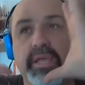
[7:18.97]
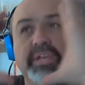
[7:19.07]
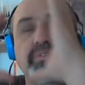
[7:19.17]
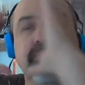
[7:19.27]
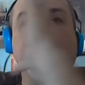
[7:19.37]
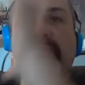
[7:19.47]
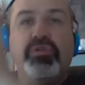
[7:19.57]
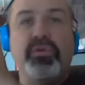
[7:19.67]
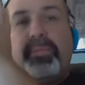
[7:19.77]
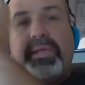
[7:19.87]
So maybe you
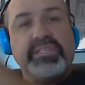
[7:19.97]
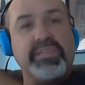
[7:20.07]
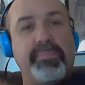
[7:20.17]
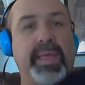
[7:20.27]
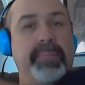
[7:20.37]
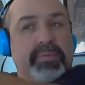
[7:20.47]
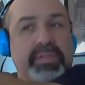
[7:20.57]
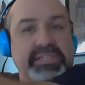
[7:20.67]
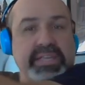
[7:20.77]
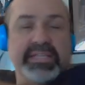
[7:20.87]
do pieces of paper
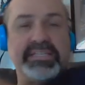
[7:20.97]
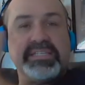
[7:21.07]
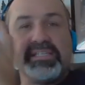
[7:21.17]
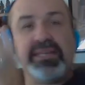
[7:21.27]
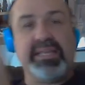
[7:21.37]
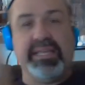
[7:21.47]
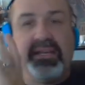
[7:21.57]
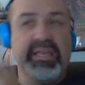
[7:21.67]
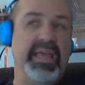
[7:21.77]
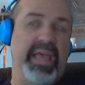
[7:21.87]
that's each scene,
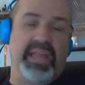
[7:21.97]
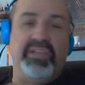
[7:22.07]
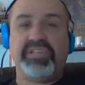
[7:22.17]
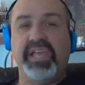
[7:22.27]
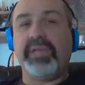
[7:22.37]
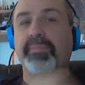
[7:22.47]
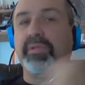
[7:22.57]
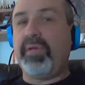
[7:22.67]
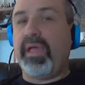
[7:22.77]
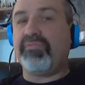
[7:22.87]
and you take them
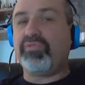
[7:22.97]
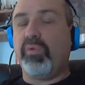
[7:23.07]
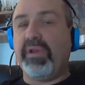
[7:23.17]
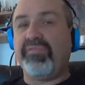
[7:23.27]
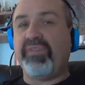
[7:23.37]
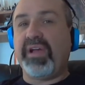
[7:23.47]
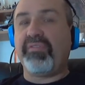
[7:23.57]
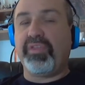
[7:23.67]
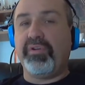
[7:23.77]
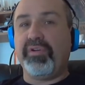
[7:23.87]
and you have 25
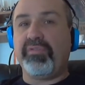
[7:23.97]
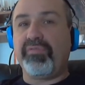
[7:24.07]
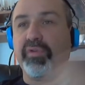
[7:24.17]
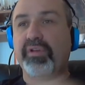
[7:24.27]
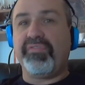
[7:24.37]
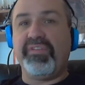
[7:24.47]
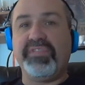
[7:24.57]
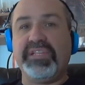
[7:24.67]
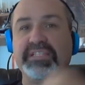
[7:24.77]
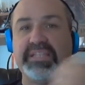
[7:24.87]
or 30 or 40 or
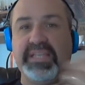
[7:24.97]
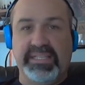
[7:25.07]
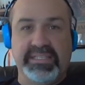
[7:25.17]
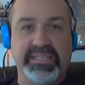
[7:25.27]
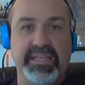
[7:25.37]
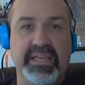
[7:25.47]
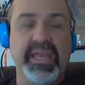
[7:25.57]
50 scenes.